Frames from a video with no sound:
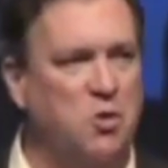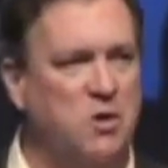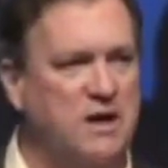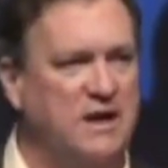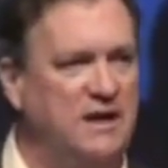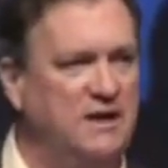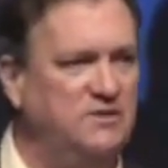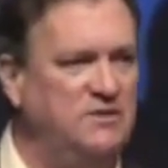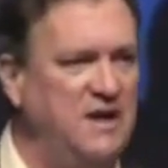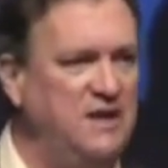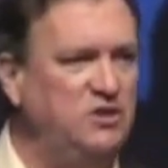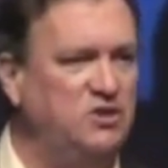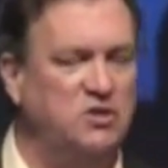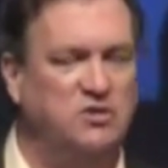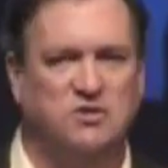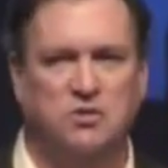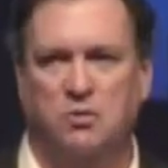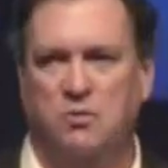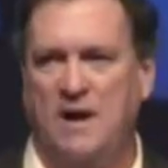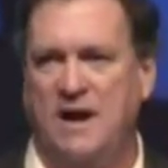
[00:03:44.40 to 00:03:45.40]

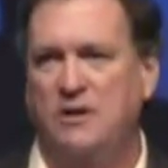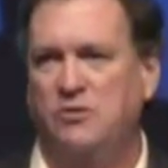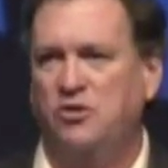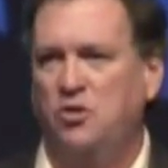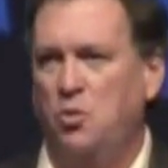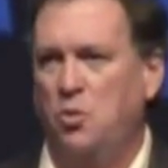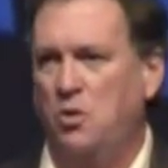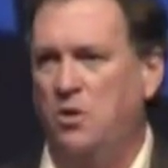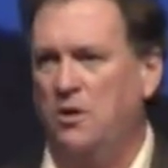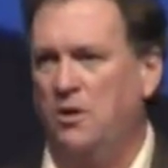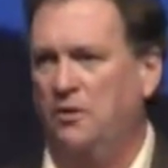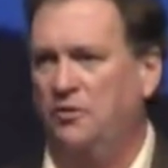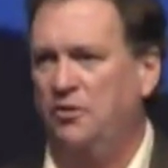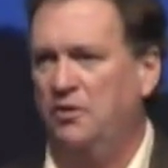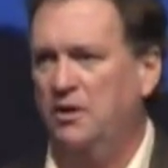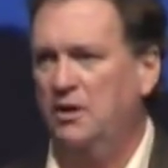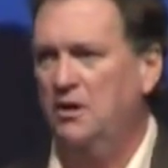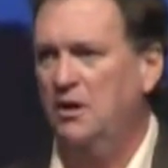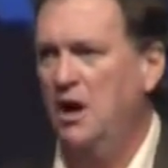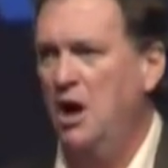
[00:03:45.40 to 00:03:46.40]
organizations around the world
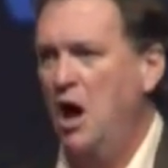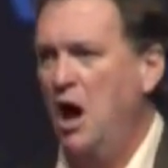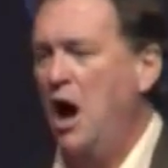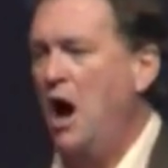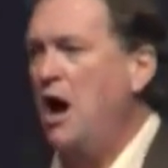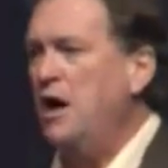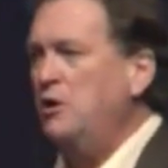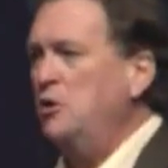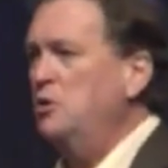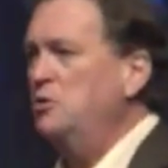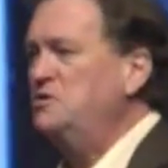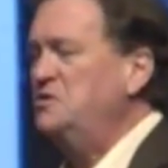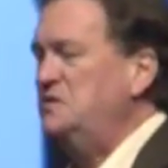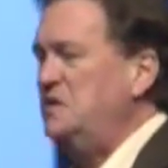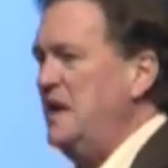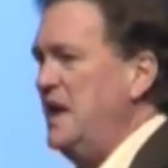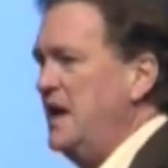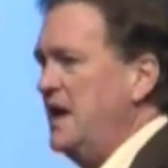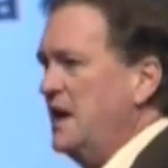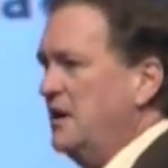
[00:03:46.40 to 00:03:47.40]

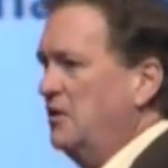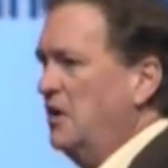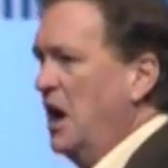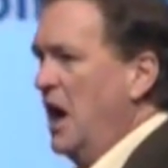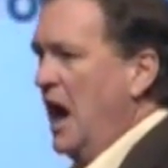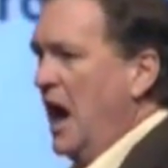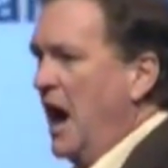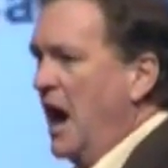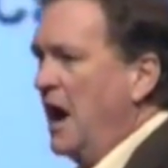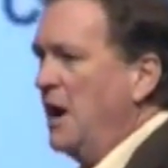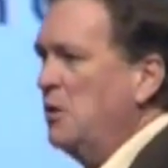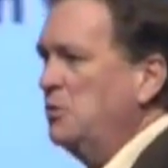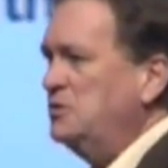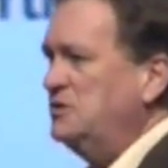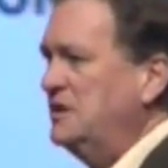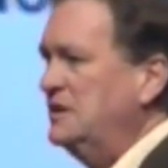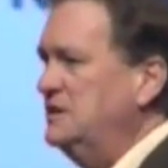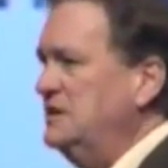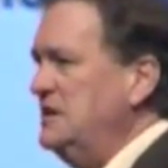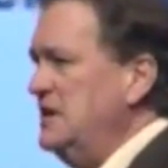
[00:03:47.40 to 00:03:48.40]
understand how
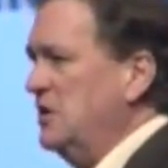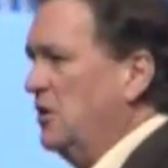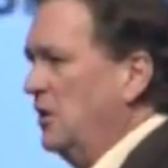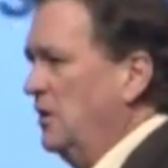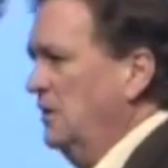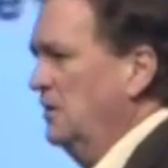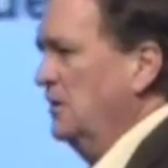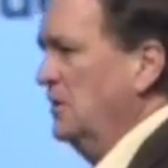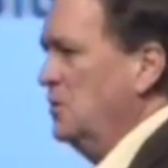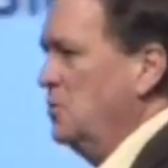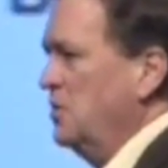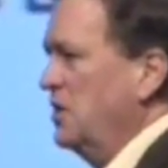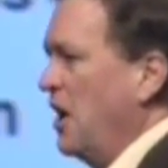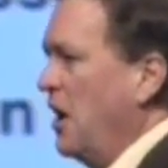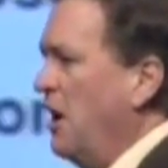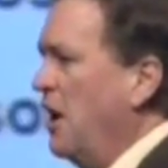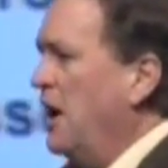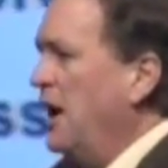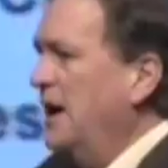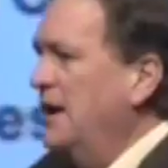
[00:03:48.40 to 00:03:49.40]
to deal with
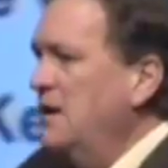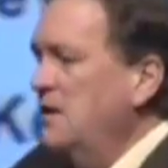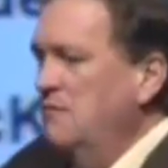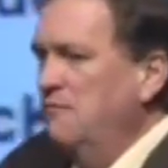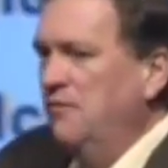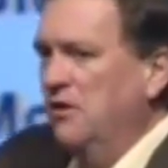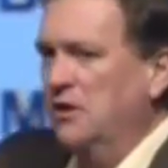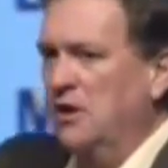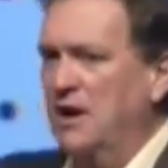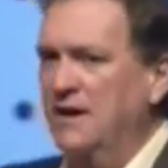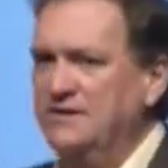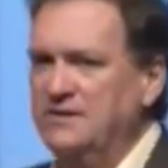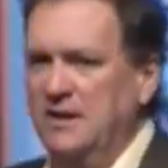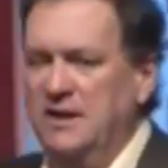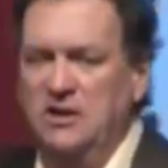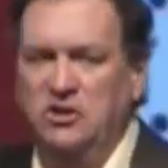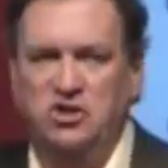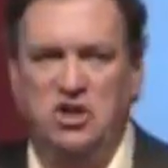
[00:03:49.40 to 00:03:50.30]
high velocity